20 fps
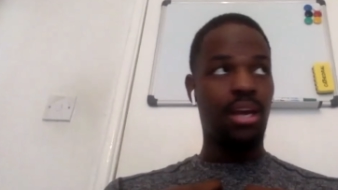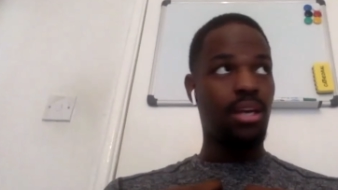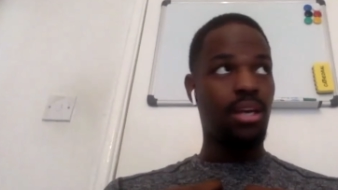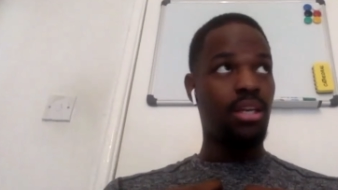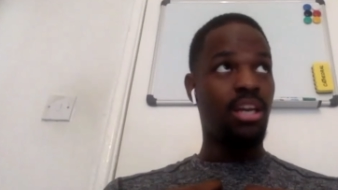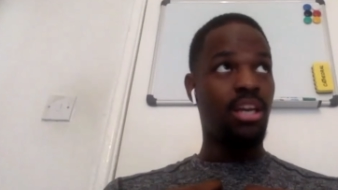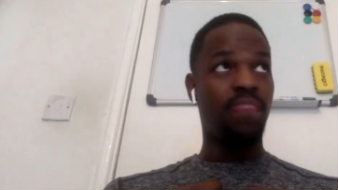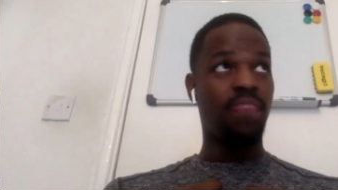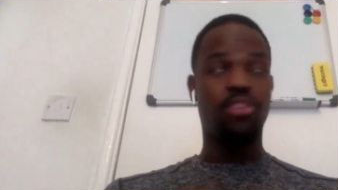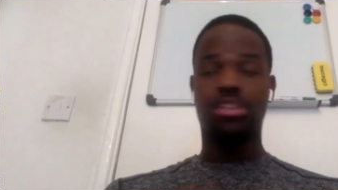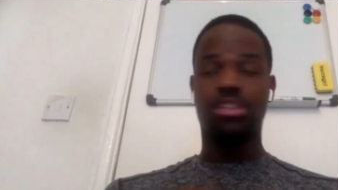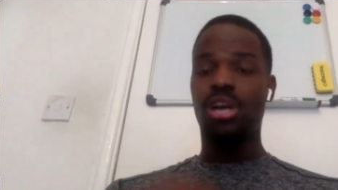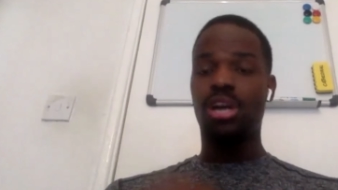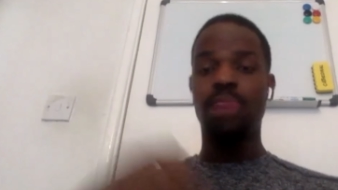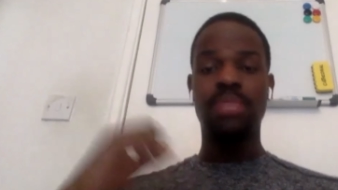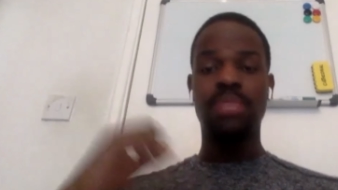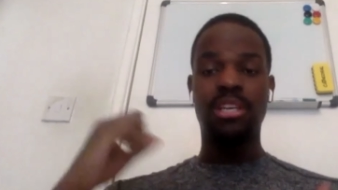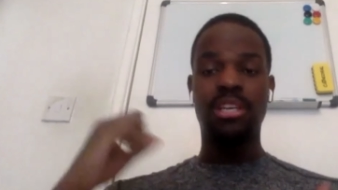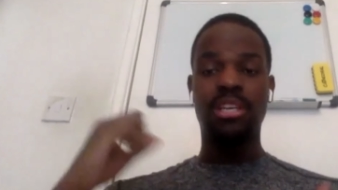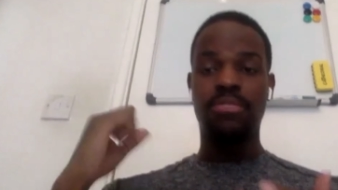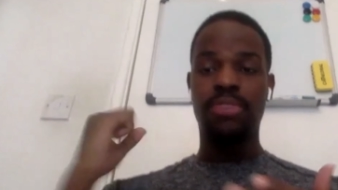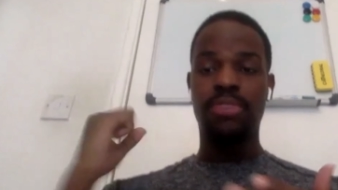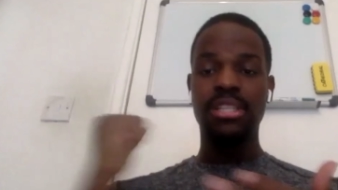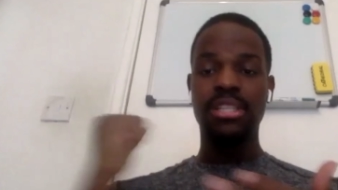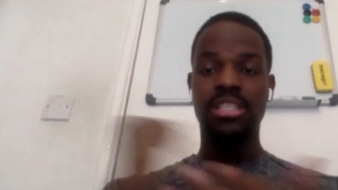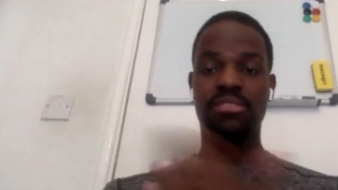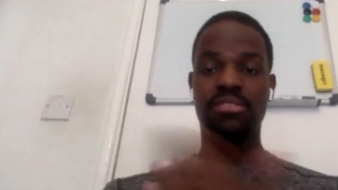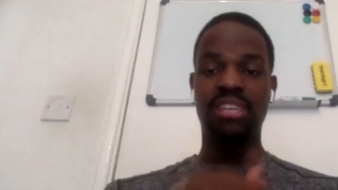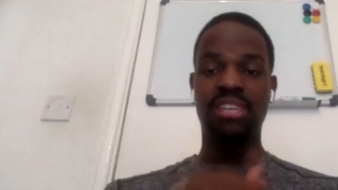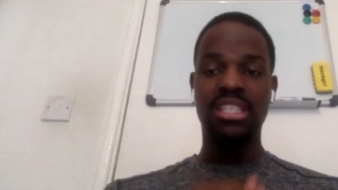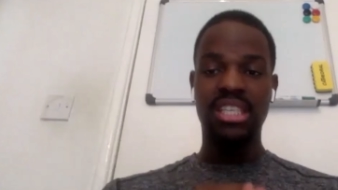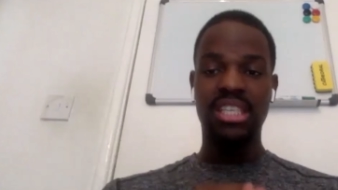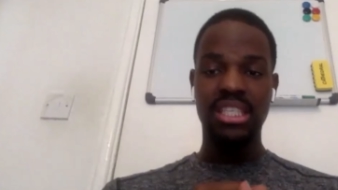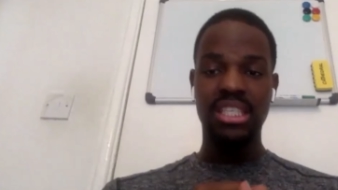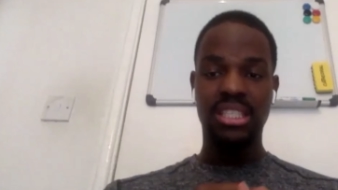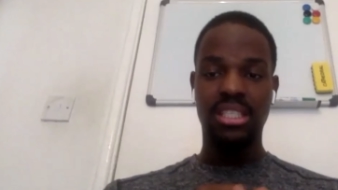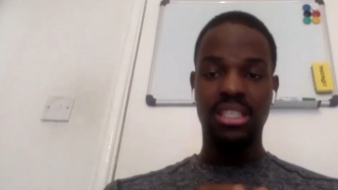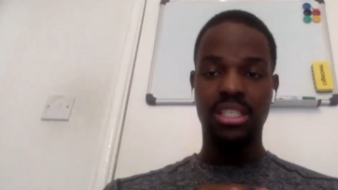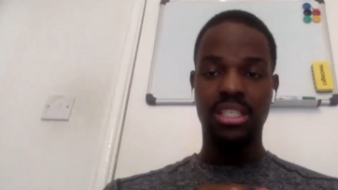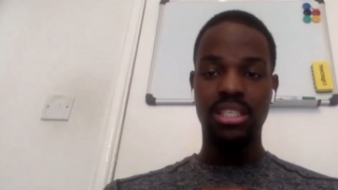they just up their defensive
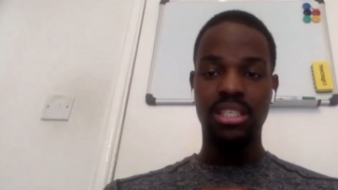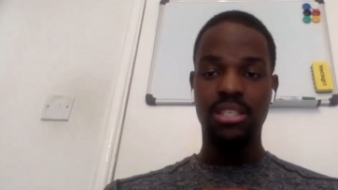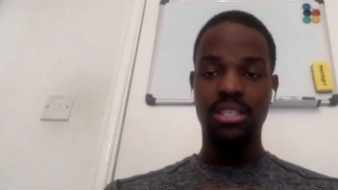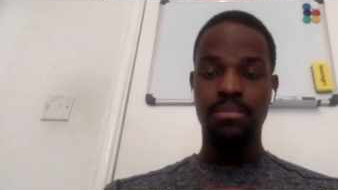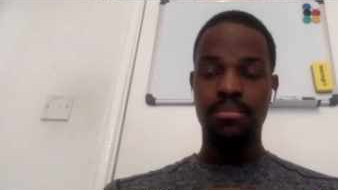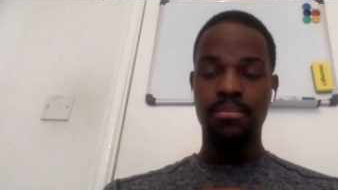intensity,